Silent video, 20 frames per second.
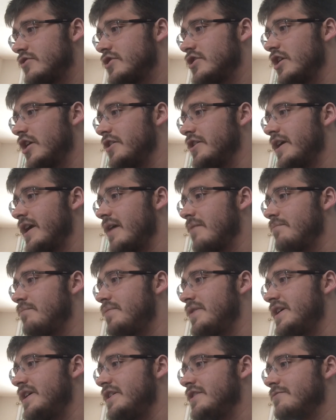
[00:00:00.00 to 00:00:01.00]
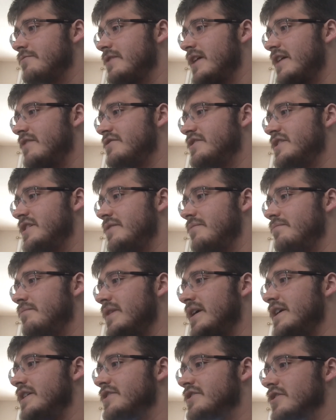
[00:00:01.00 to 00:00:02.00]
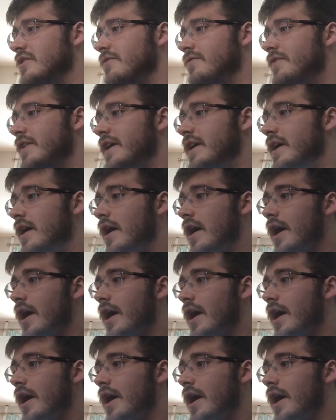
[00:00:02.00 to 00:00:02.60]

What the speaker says: Charlie and B's relationship means something.